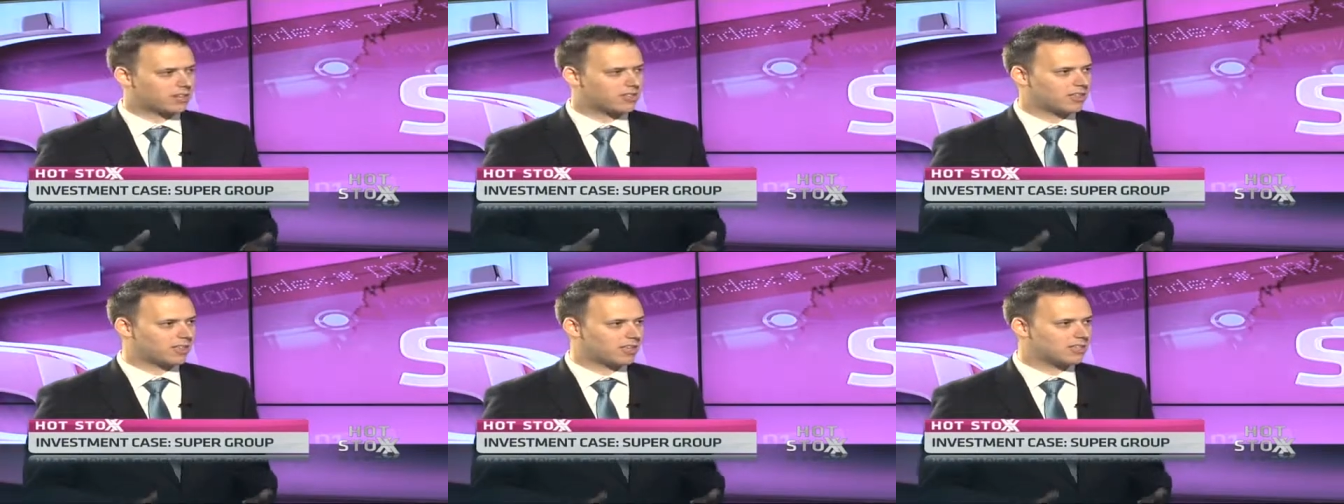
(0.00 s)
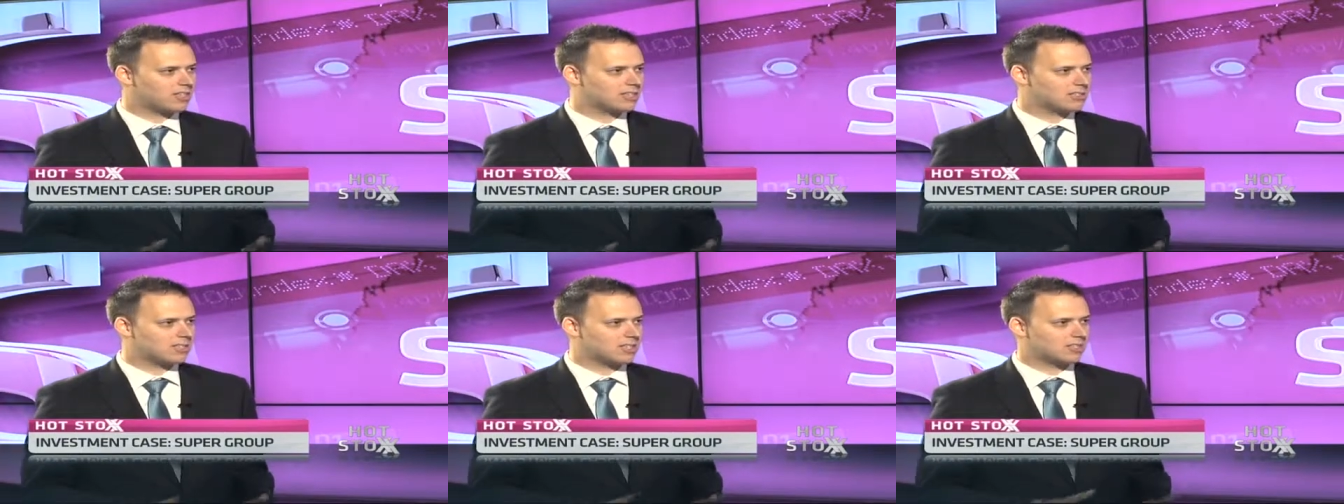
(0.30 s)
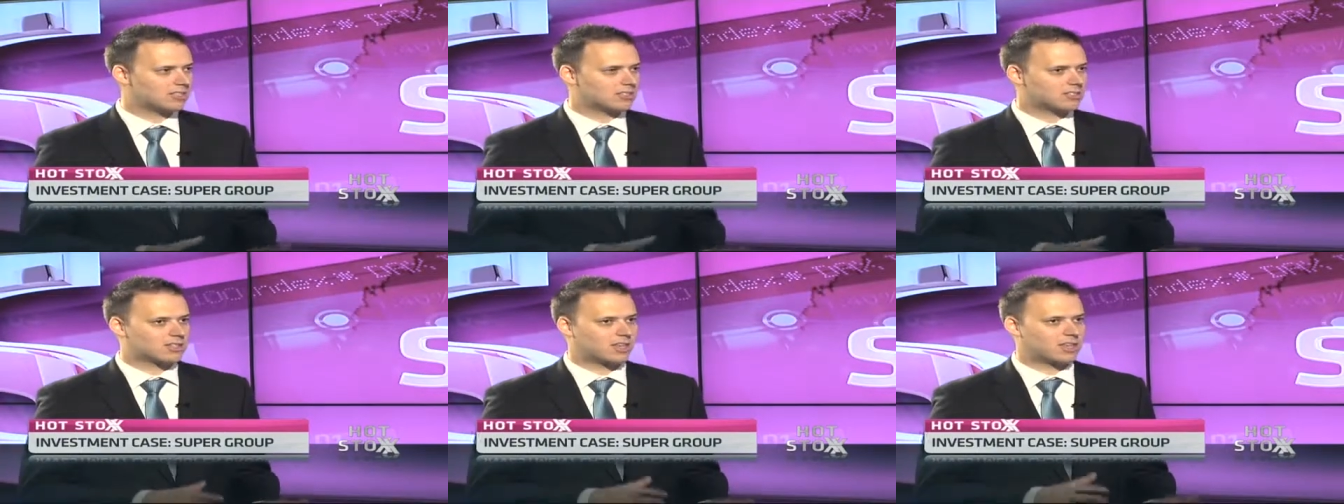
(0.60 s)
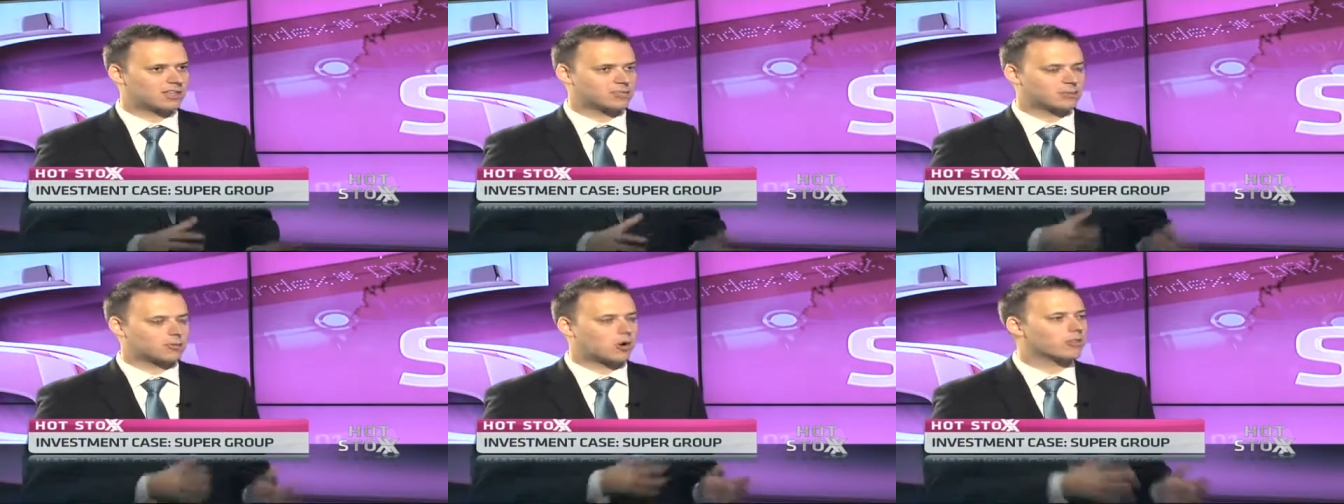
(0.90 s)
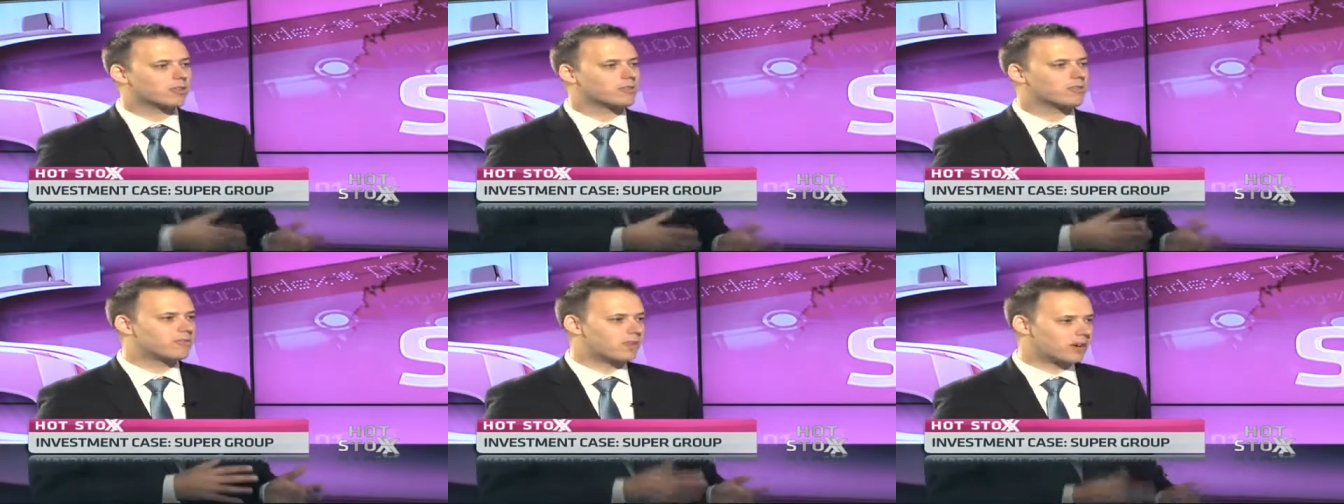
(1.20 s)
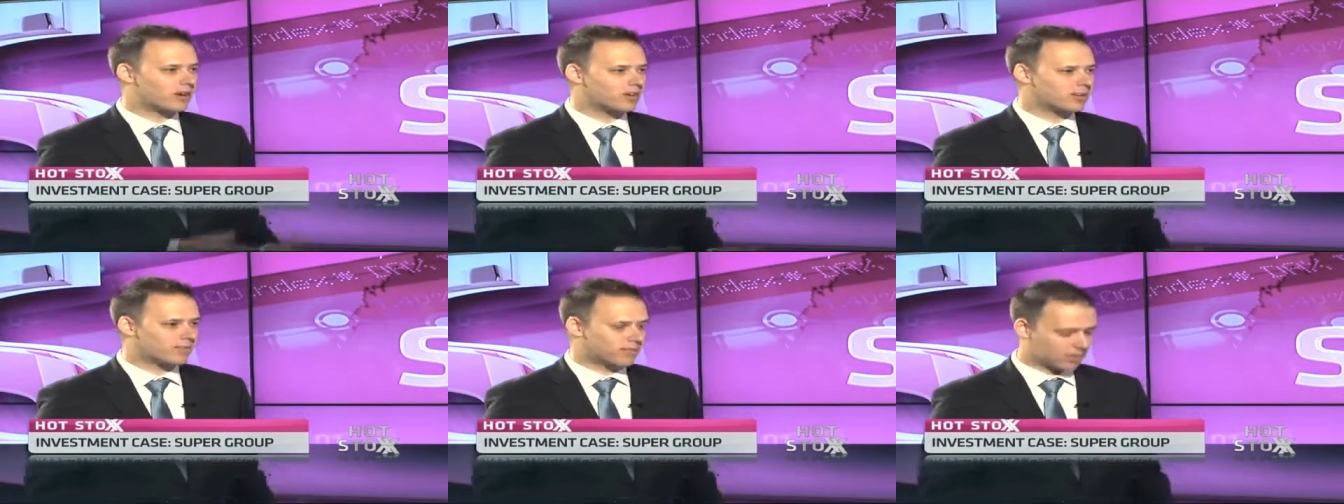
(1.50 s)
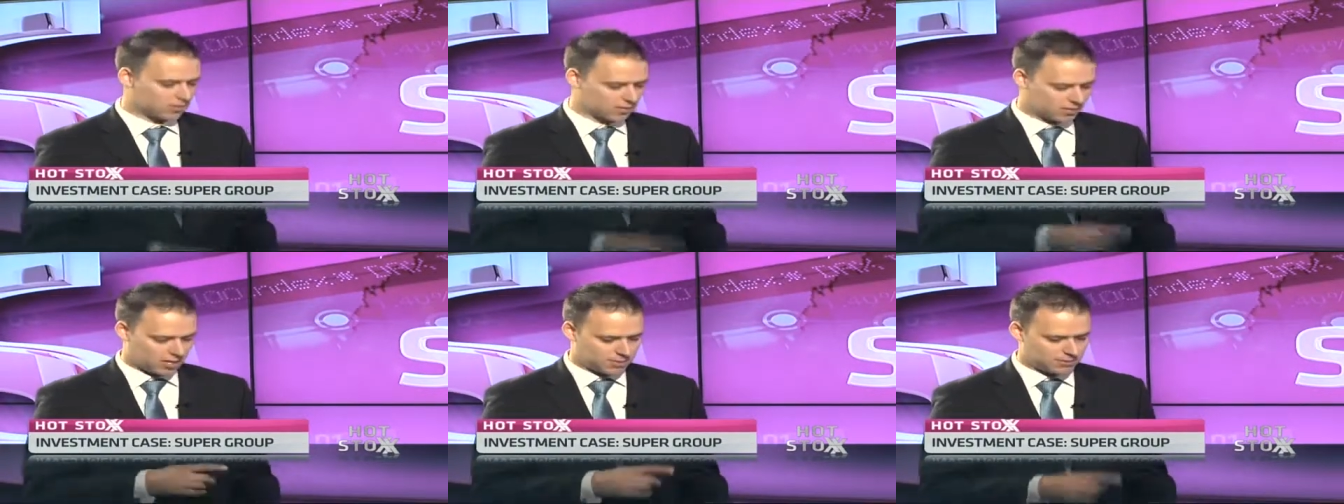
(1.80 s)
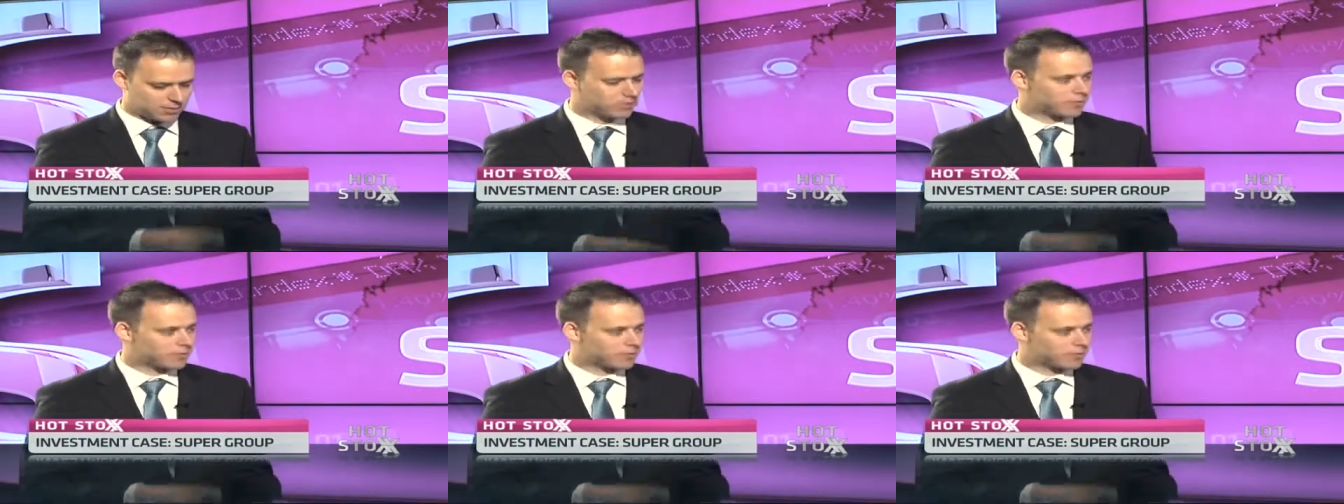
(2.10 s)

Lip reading: I think, it's gone through very difficult times.